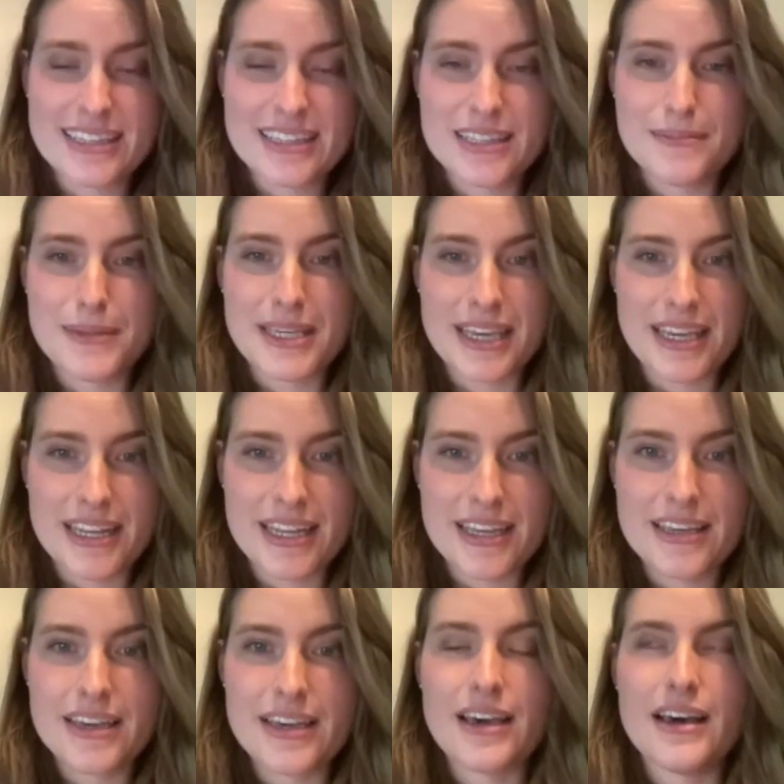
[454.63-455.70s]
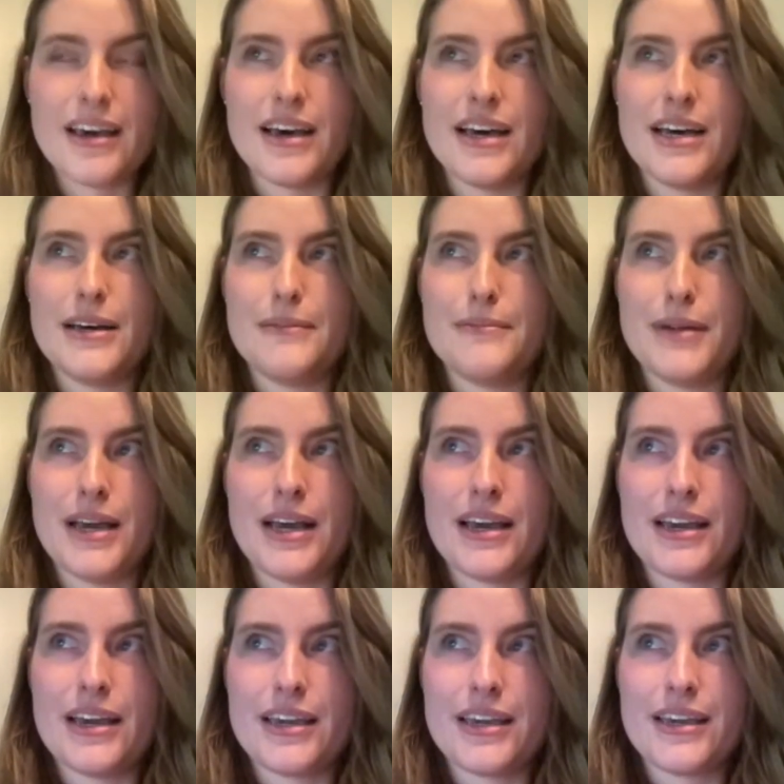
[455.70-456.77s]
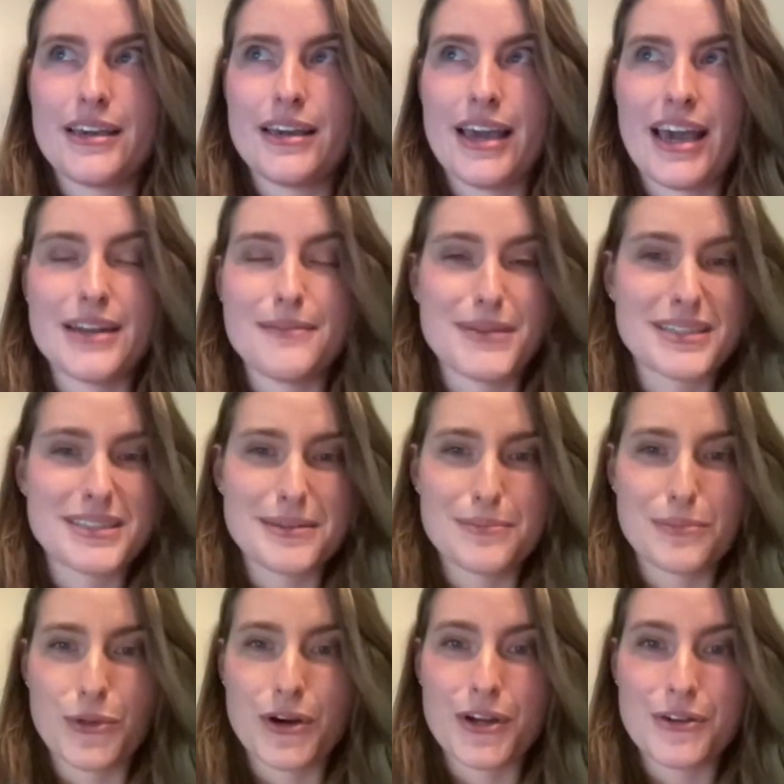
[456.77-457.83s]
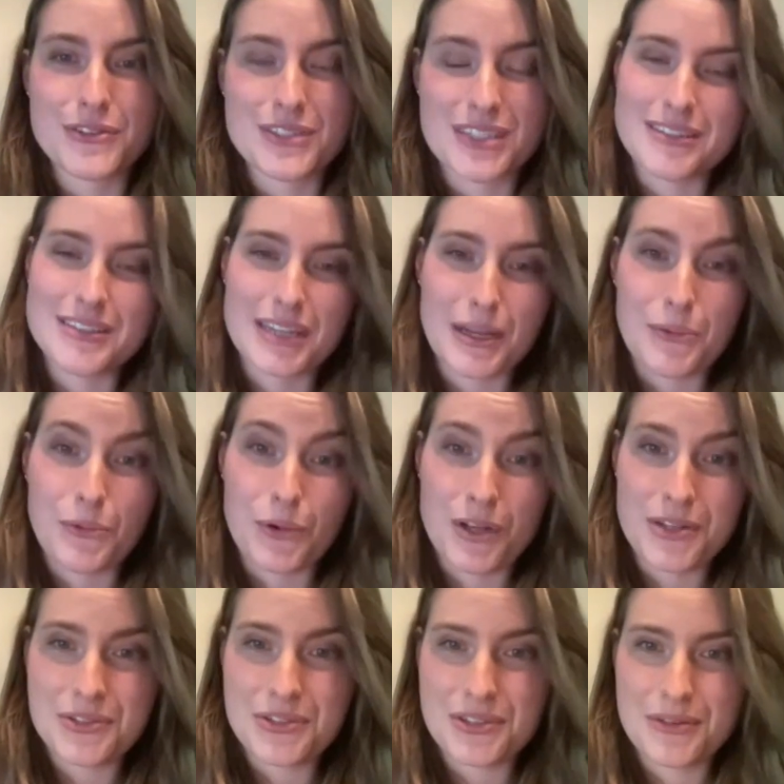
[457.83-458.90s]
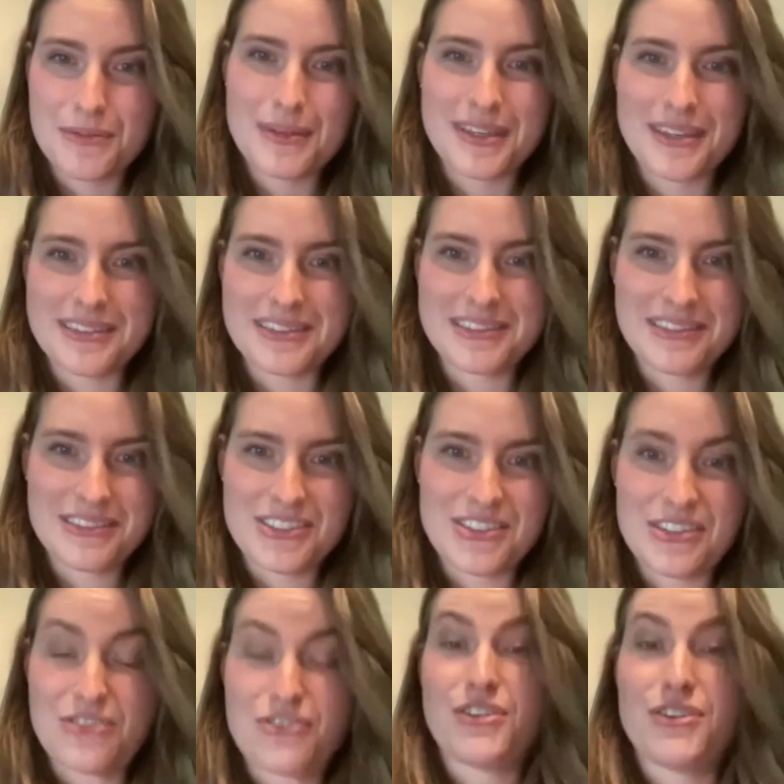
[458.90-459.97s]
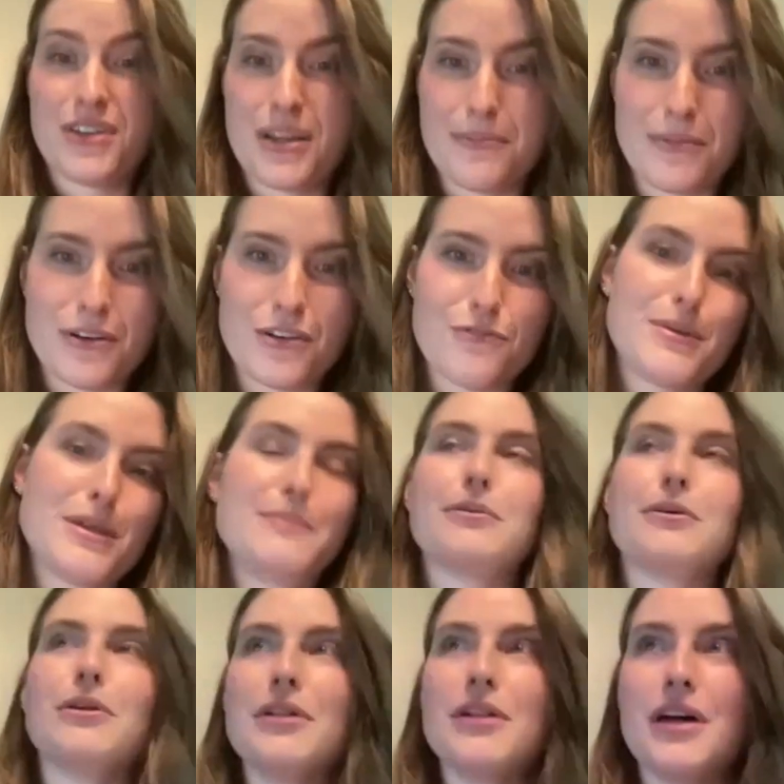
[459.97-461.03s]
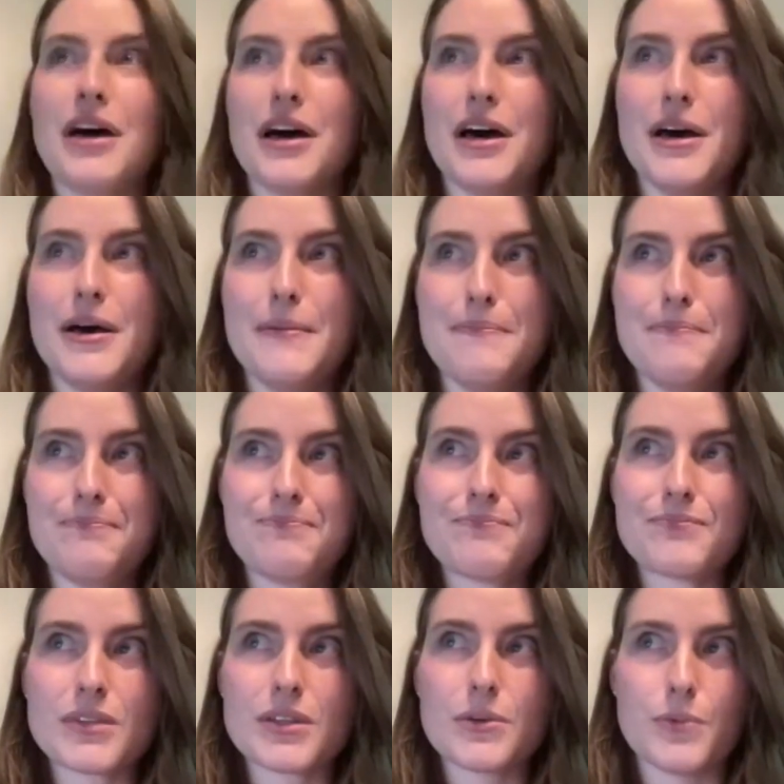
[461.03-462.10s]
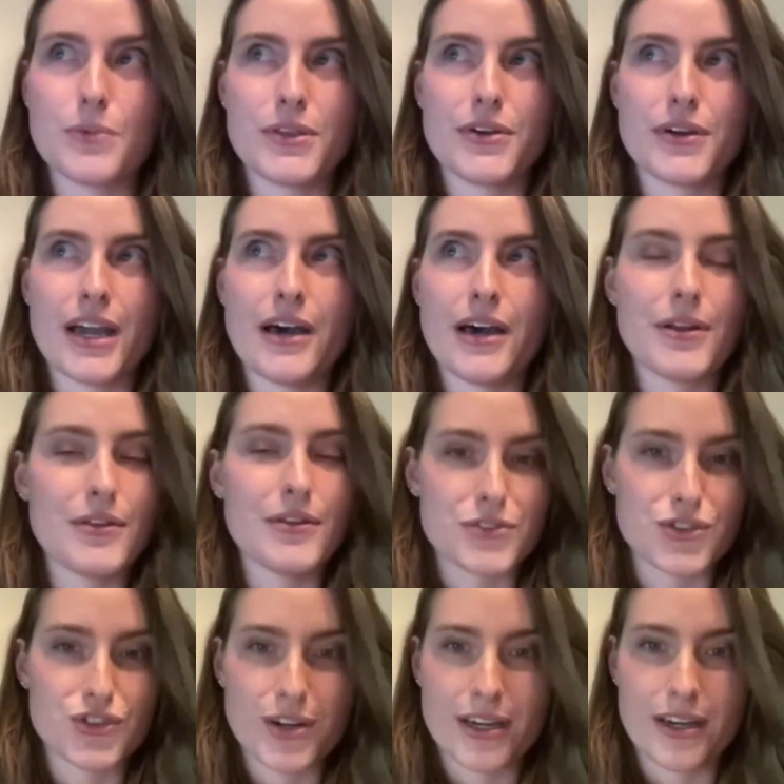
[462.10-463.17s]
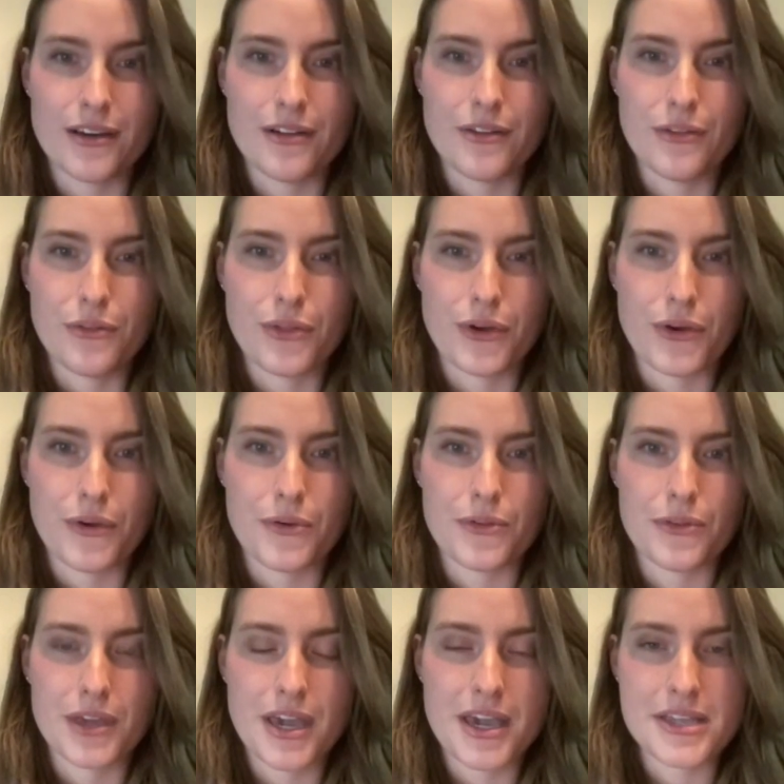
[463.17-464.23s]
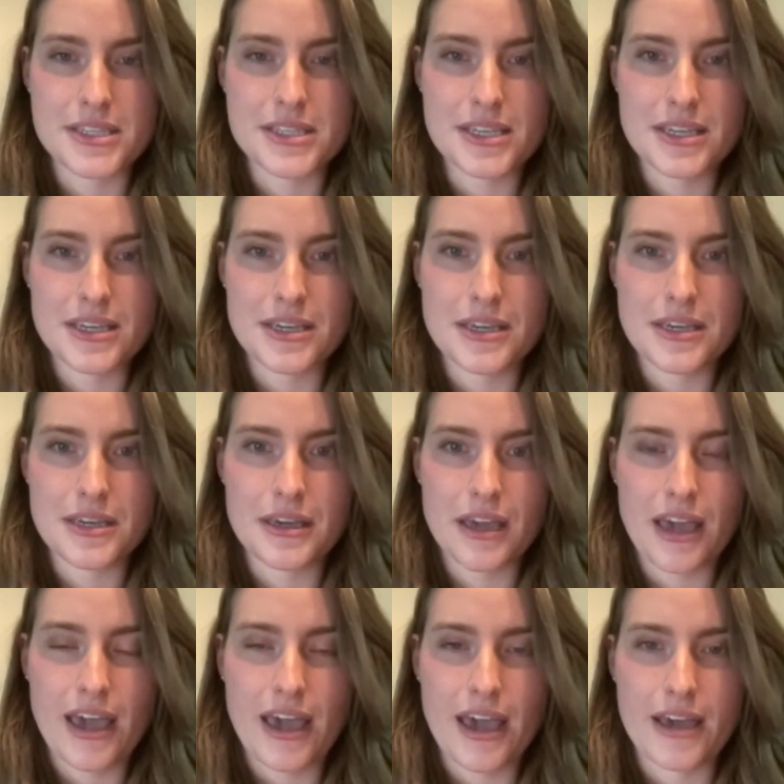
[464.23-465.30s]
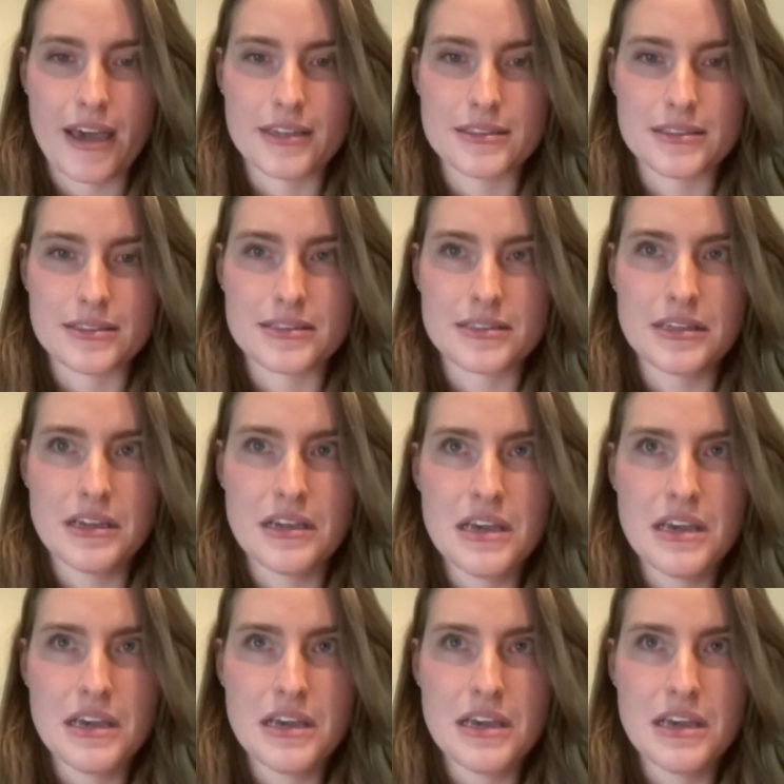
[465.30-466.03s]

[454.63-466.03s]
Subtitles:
in the beginning, I had to mix in more hotels than I wanted to because just the sheer number of people. When you're out on the trail, though, the AT has